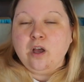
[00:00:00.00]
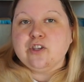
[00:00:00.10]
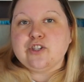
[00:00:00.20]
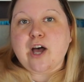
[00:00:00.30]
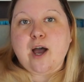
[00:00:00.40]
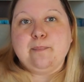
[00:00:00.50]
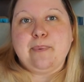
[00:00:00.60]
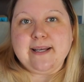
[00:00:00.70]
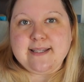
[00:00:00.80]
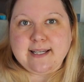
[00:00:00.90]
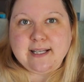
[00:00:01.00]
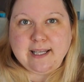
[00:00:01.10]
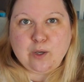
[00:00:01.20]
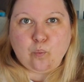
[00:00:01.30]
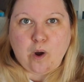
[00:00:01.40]
So
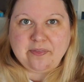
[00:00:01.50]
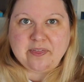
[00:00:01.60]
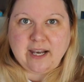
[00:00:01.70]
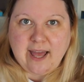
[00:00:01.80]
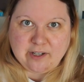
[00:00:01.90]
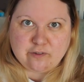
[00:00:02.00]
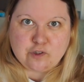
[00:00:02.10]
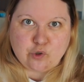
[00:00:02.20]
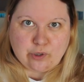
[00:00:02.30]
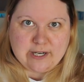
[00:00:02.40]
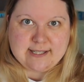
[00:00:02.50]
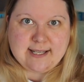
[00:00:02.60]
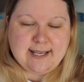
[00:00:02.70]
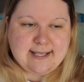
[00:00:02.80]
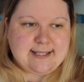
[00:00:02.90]
basically what the Land of Stories
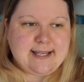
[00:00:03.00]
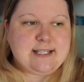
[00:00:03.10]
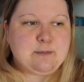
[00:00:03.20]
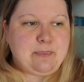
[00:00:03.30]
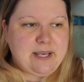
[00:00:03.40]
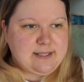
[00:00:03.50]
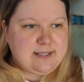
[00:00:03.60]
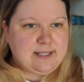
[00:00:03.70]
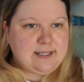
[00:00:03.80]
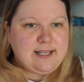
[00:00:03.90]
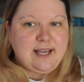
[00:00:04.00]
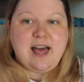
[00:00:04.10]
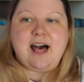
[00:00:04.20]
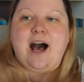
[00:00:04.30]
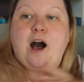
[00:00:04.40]
is, it's basically
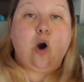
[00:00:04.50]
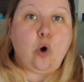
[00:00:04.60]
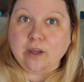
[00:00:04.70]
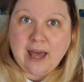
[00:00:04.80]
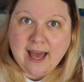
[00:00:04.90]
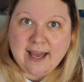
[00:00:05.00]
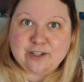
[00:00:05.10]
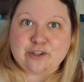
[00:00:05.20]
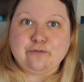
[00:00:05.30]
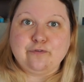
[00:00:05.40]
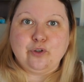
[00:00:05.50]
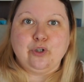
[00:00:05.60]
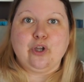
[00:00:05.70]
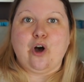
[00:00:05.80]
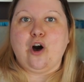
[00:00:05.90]
a whole land
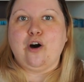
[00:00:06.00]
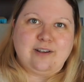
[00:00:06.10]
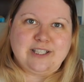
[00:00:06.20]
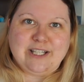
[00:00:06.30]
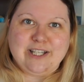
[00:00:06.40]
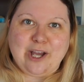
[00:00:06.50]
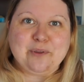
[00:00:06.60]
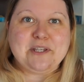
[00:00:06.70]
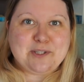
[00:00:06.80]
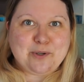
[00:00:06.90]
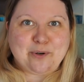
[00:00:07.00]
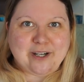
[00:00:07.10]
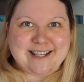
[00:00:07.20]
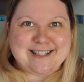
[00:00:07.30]
full of, you know, the stories